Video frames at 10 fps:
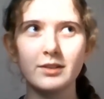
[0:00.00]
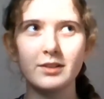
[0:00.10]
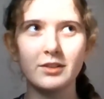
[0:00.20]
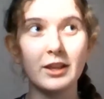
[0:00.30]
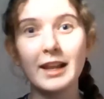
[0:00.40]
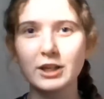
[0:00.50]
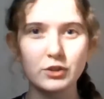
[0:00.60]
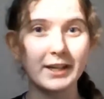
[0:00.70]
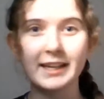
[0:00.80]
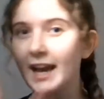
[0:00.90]
the
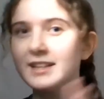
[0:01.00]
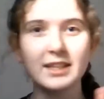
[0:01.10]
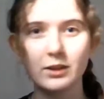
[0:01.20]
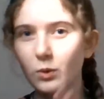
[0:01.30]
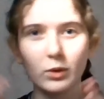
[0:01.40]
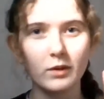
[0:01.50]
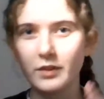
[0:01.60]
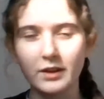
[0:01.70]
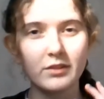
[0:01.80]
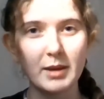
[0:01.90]
lecturer getting all of the
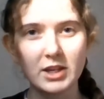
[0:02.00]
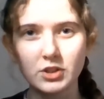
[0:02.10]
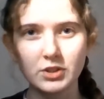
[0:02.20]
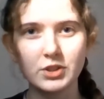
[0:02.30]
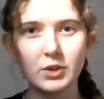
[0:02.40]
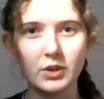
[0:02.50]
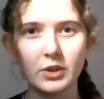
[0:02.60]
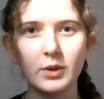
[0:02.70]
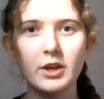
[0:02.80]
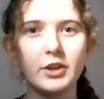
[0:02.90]
information to you.
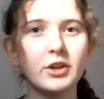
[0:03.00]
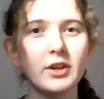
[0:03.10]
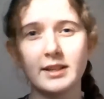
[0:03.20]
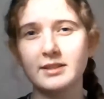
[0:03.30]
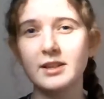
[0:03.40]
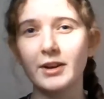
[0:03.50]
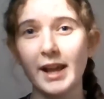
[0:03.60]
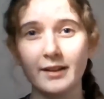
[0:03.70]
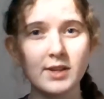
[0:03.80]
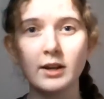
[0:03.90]
You don't necessarily
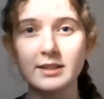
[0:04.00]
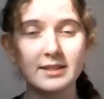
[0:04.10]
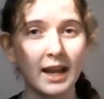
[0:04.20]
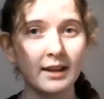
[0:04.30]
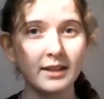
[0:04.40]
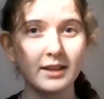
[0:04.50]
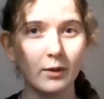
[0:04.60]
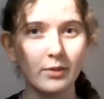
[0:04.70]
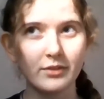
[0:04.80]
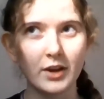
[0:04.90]
have to understand it on
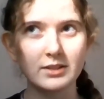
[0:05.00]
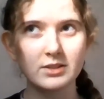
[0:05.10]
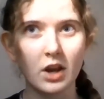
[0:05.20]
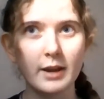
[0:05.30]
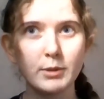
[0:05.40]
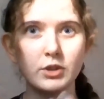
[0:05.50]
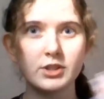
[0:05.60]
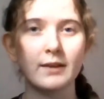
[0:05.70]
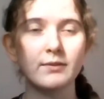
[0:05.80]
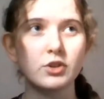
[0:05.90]
the first time, you just
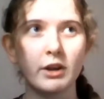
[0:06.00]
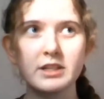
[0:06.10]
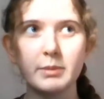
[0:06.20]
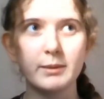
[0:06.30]
have to try to be